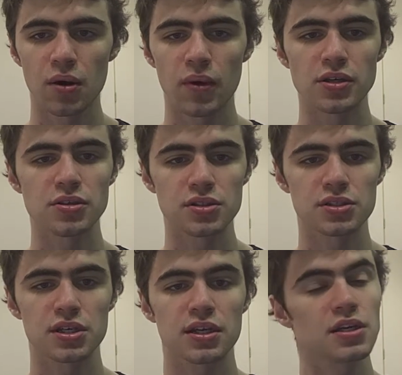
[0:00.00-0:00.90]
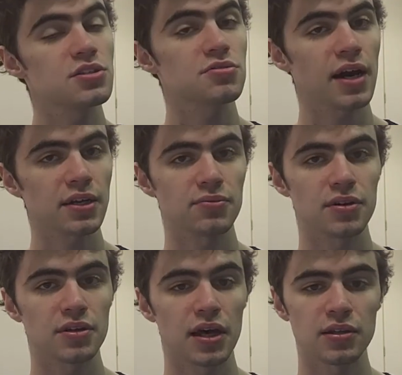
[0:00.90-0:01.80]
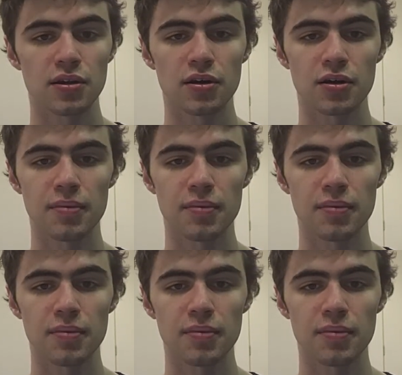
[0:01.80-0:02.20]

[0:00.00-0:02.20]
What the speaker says: where users can interact with and learn